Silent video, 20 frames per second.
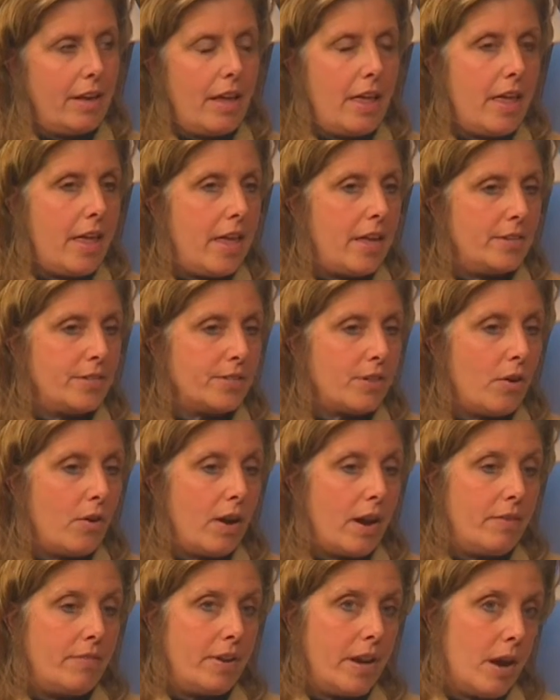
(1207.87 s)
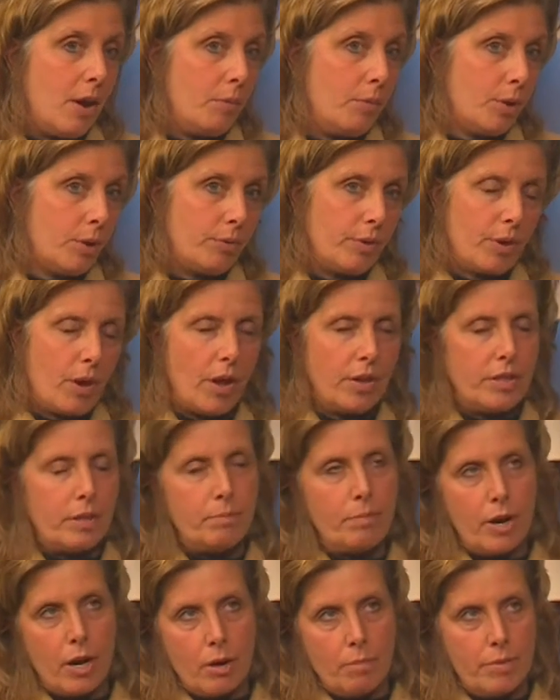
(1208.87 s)
And so I've now worked with all the
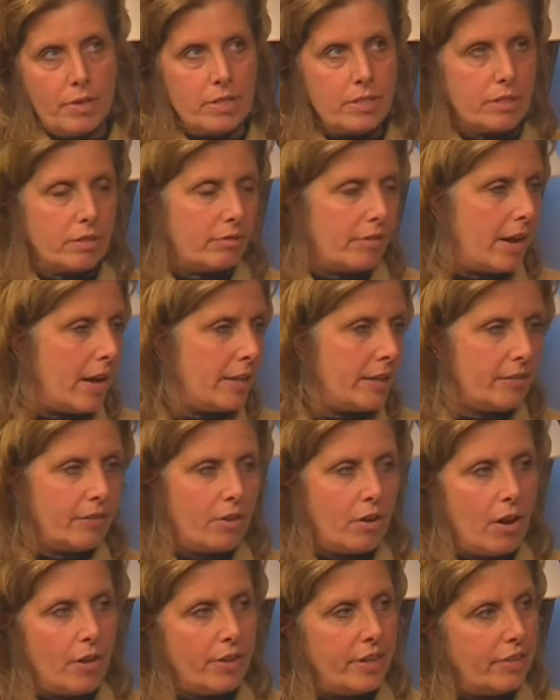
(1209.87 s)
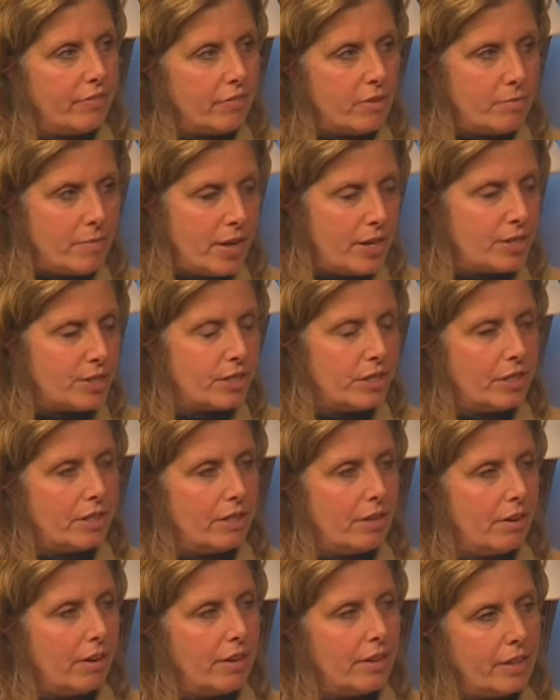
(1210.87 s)
departments, gathering all the information,
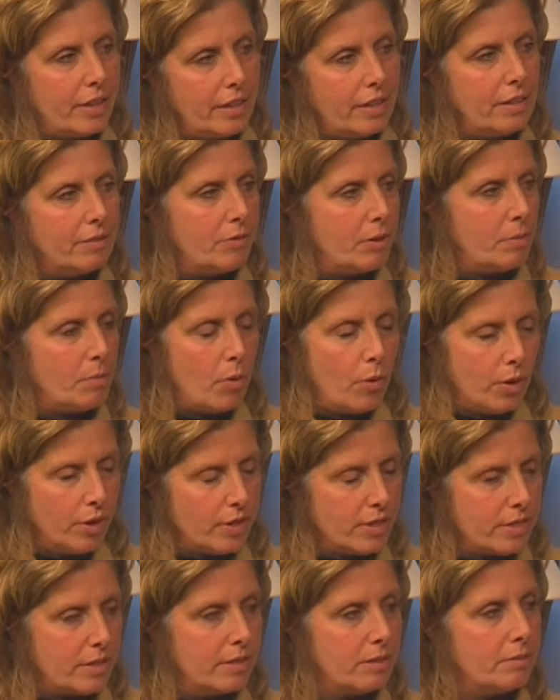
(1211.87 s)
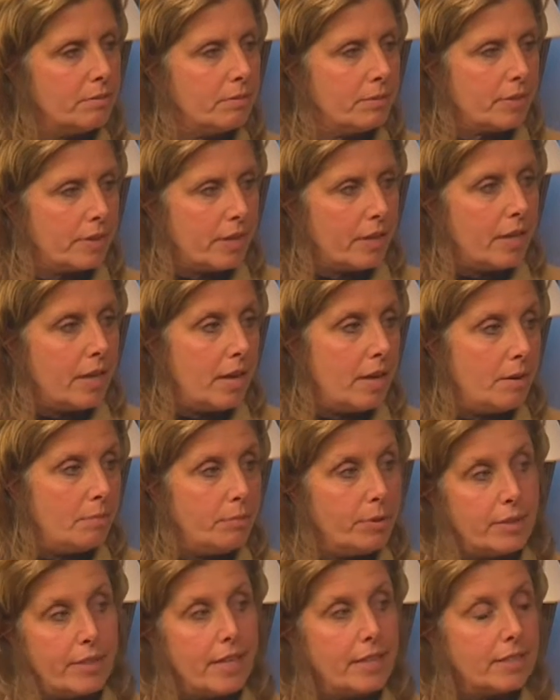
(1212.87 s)
all the reports, and
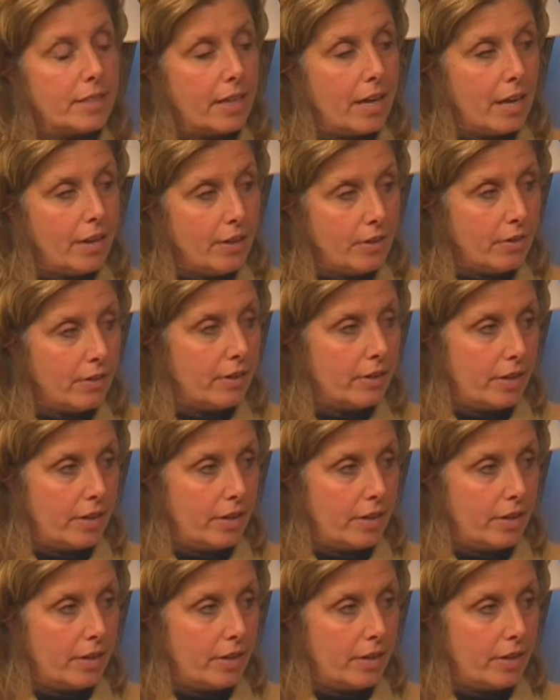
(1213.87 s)
put that together.